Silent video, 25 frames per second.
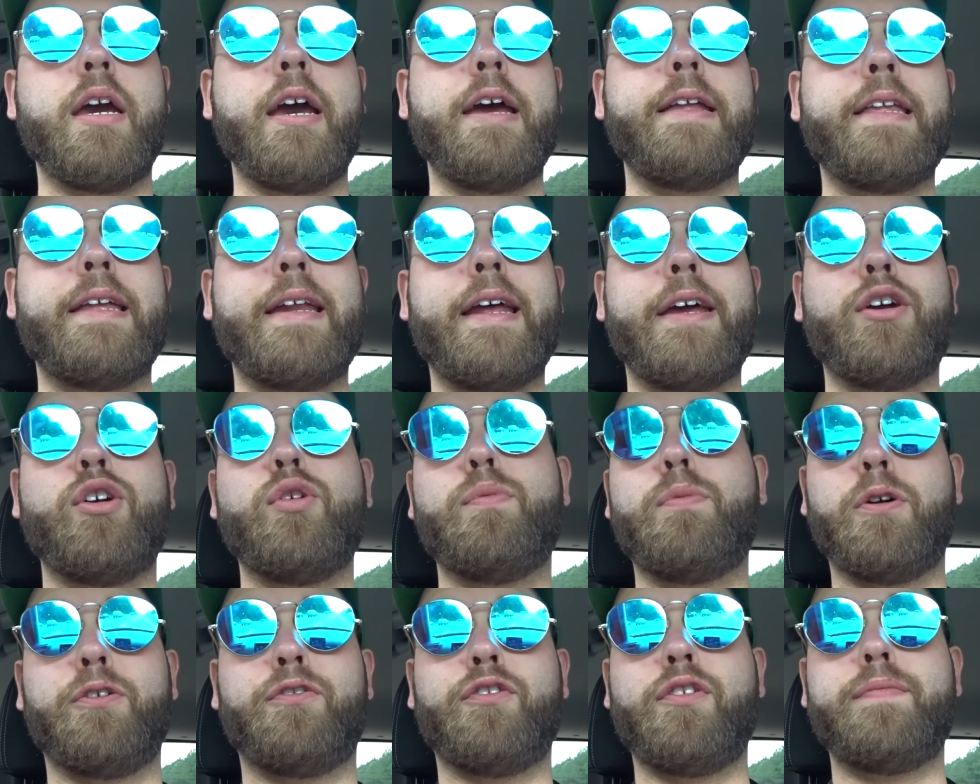and then I
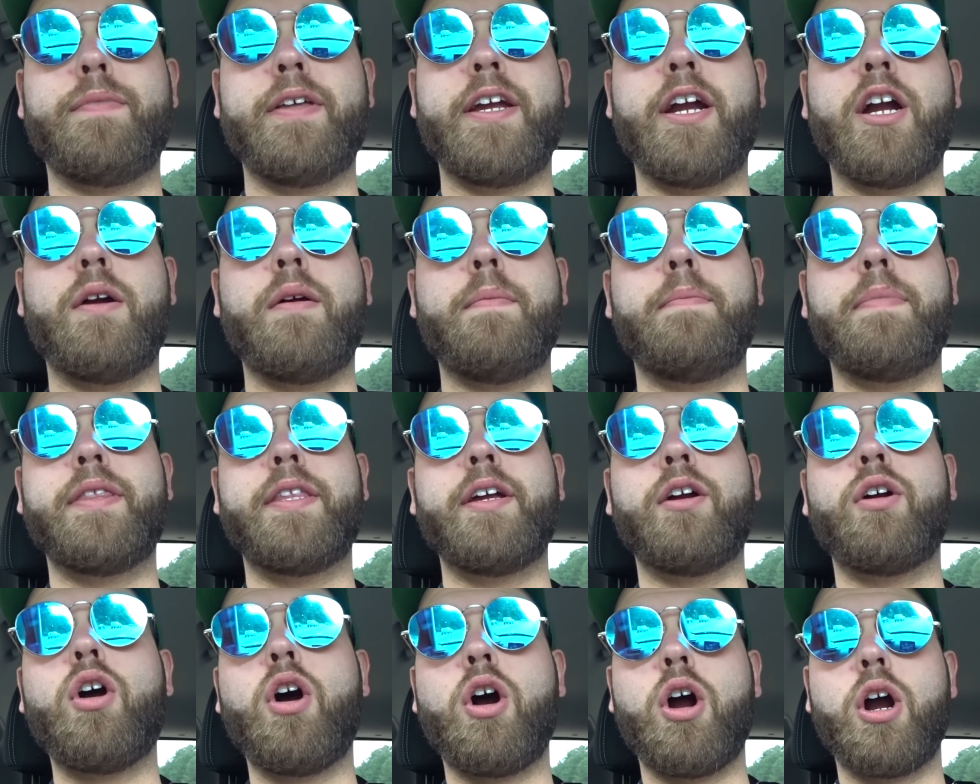Ubered from there. But
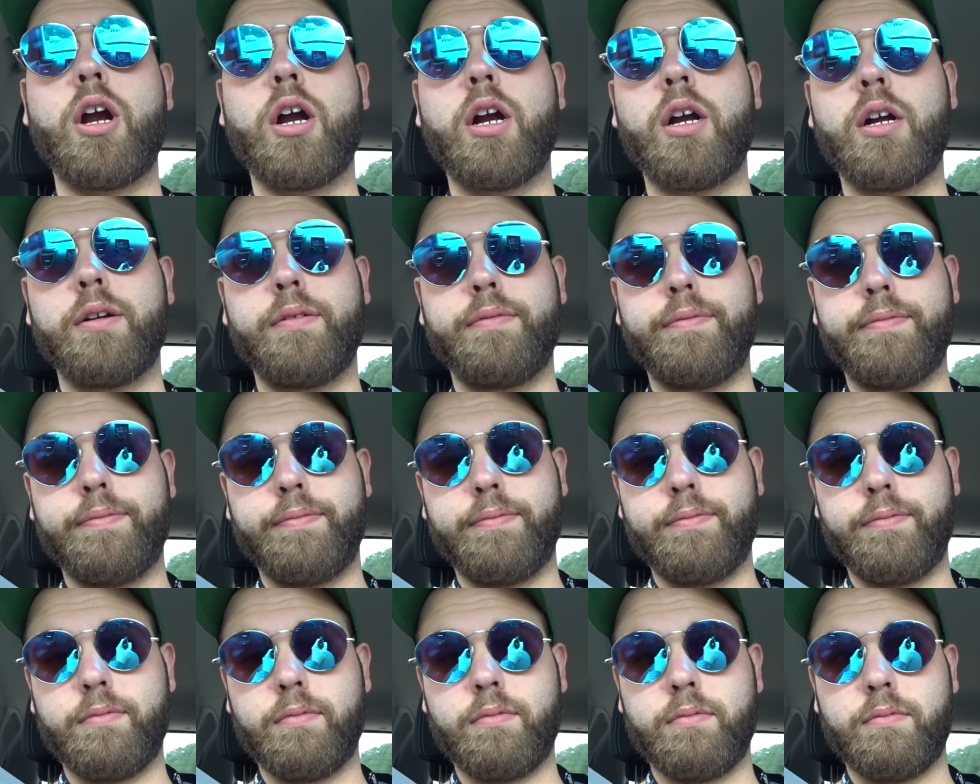there are,
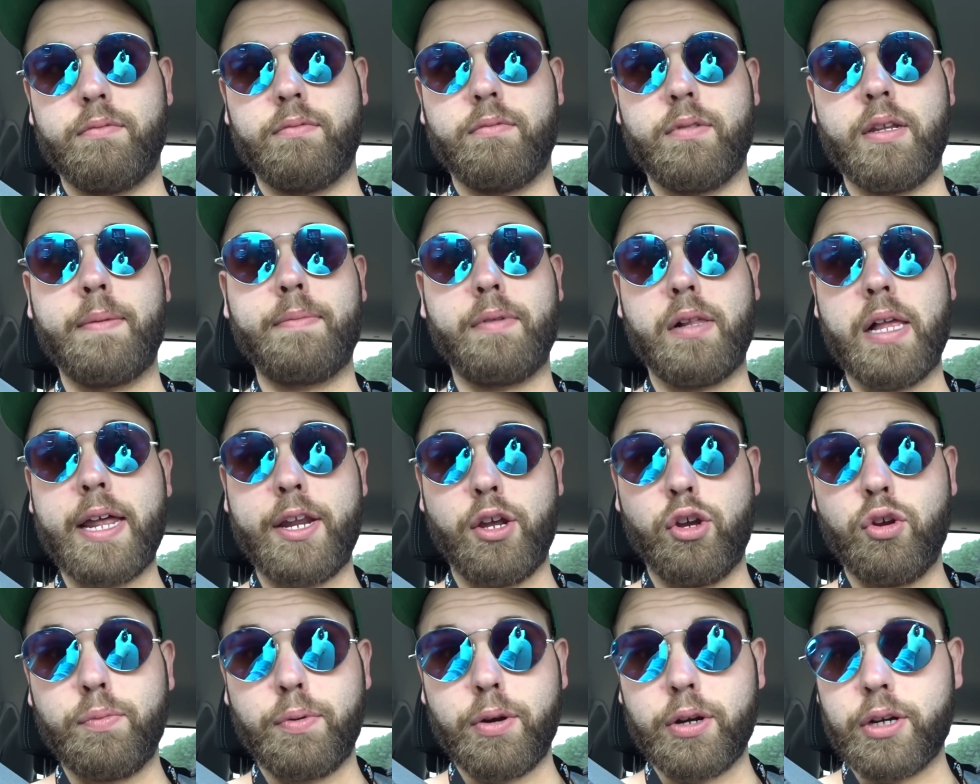and I'm glad
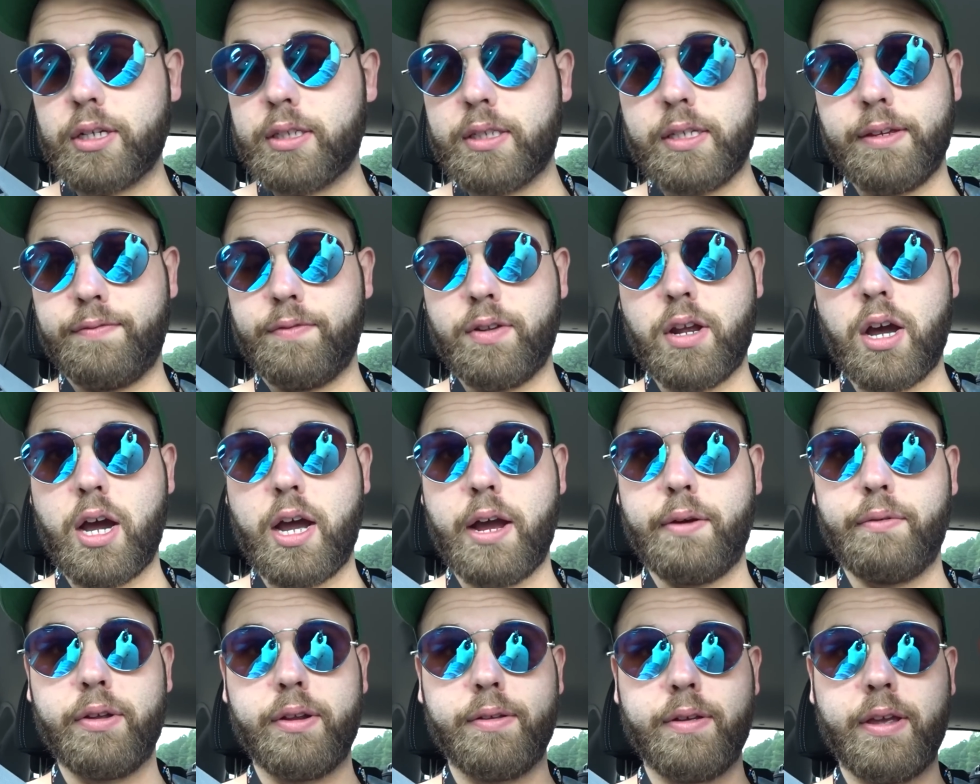I Ubered, because if
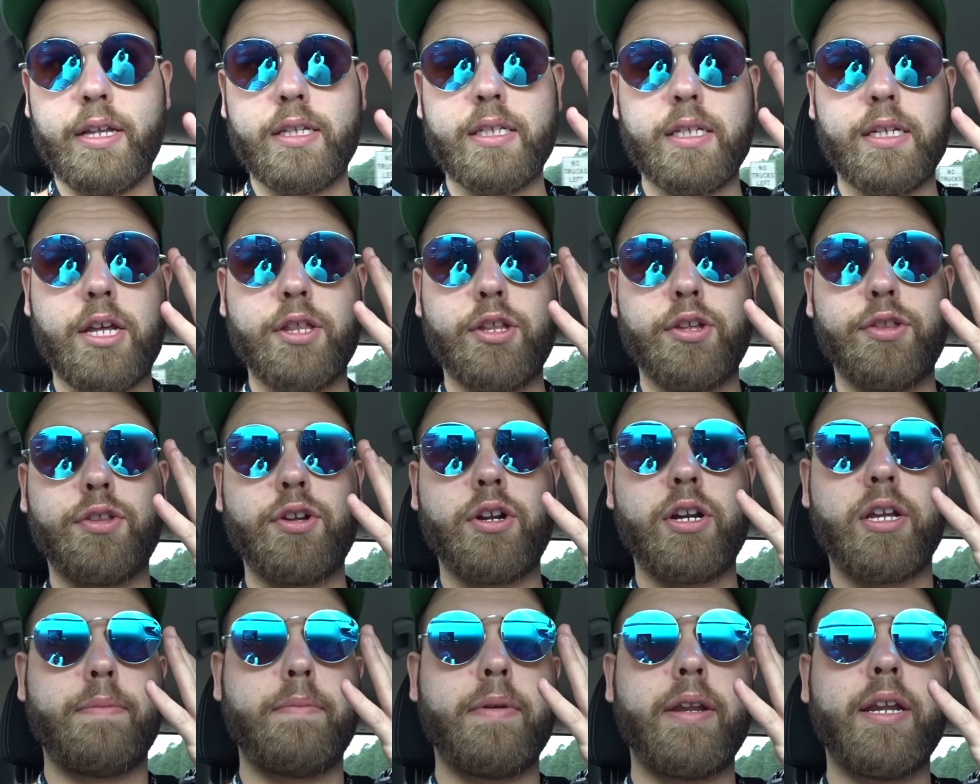not, it's another
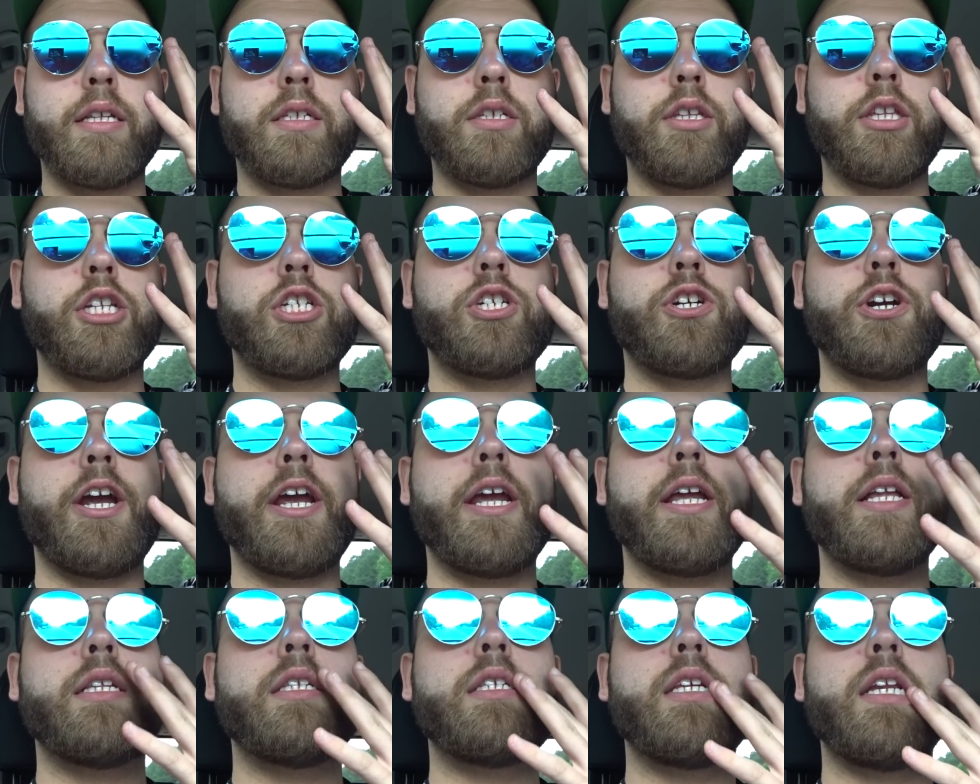30 minutes on the
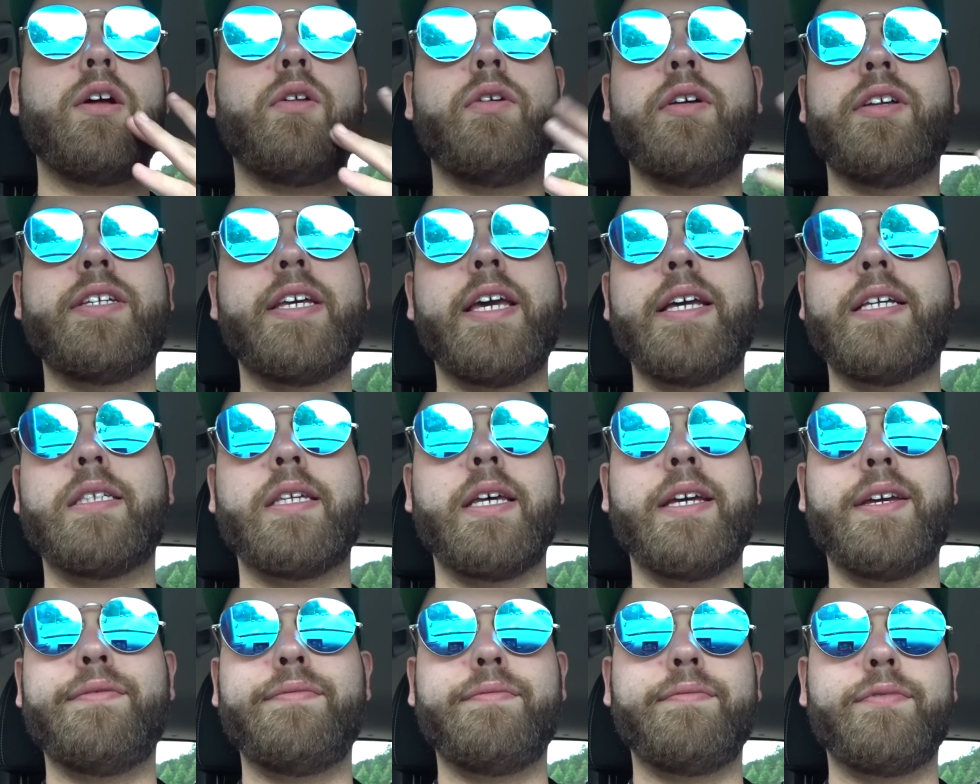trains. It only takes
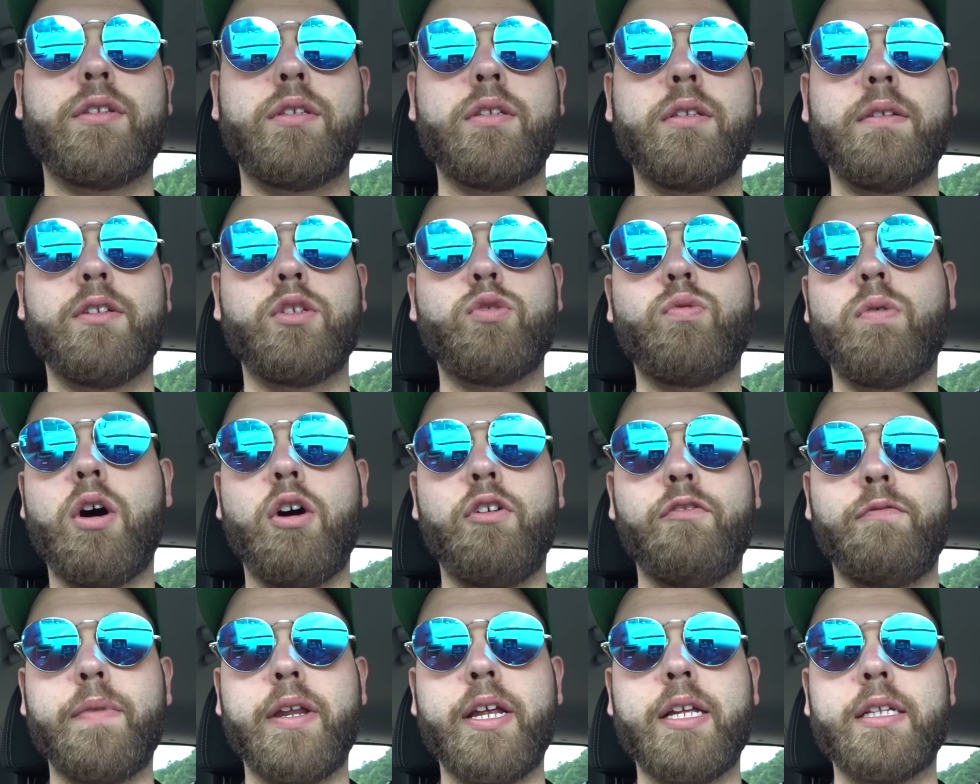like
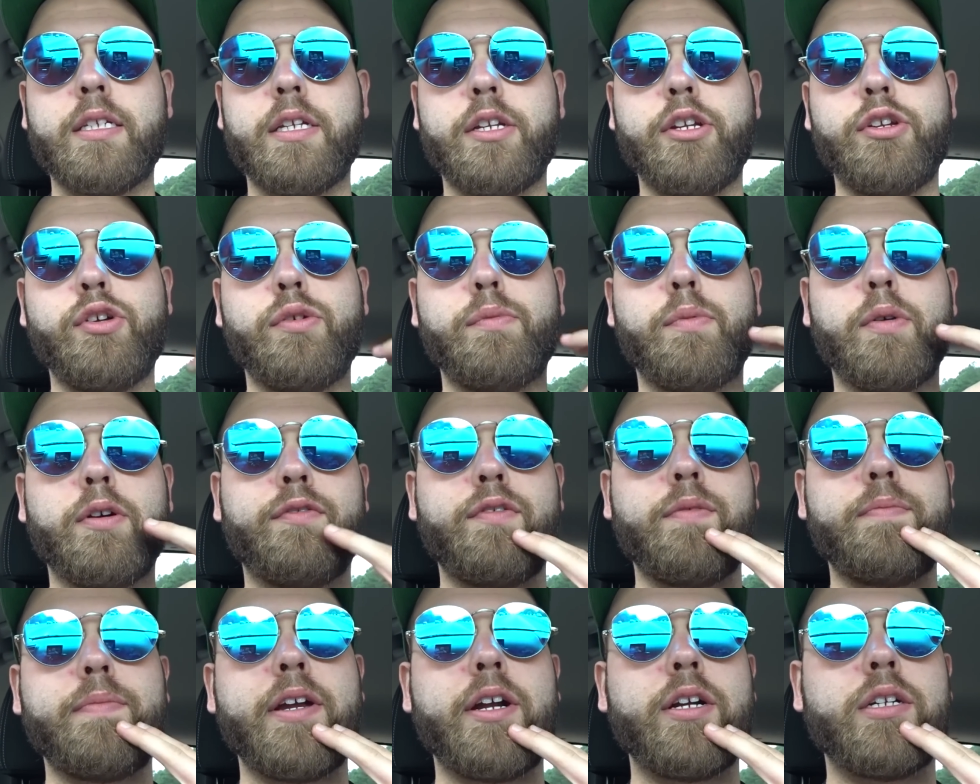12 minutes in an Uber
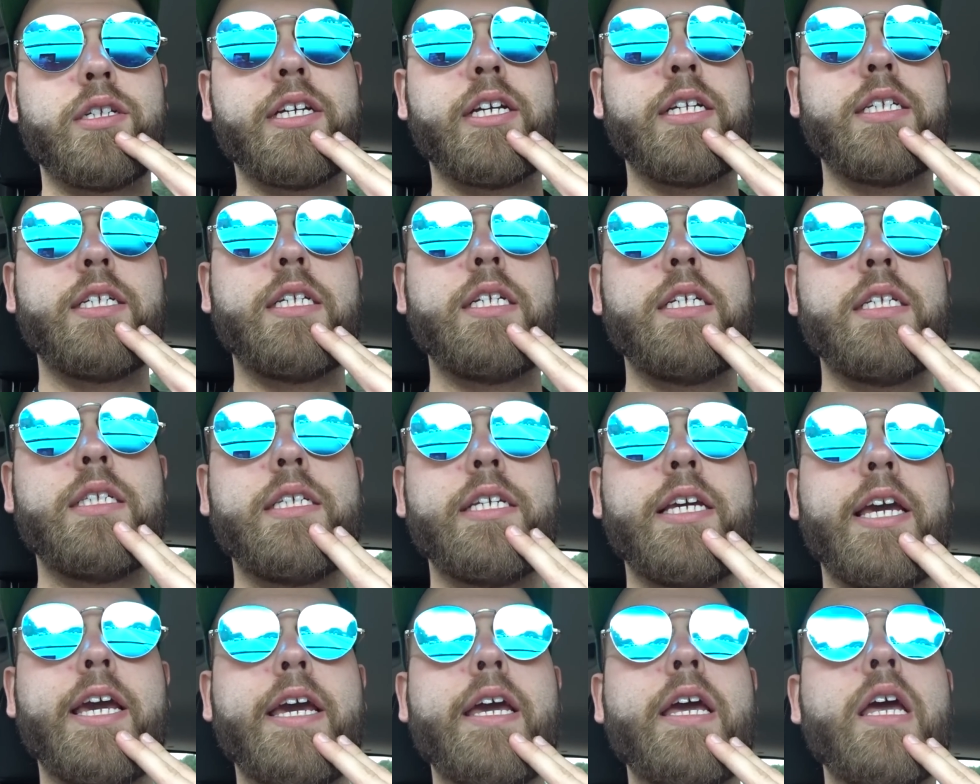from there to get to
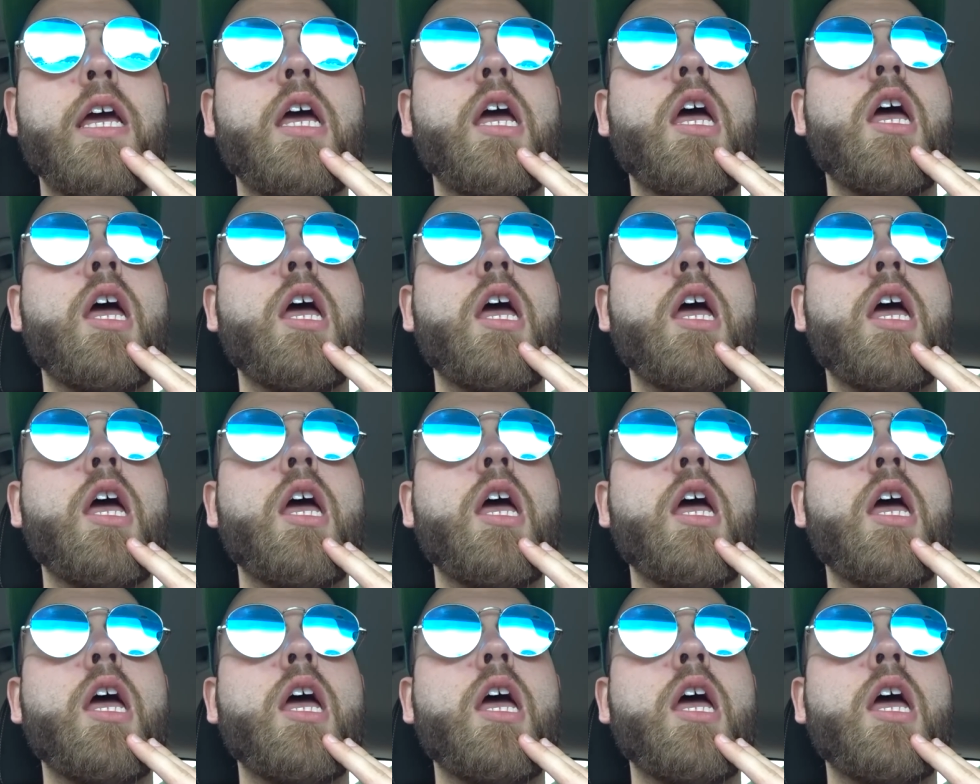DCA.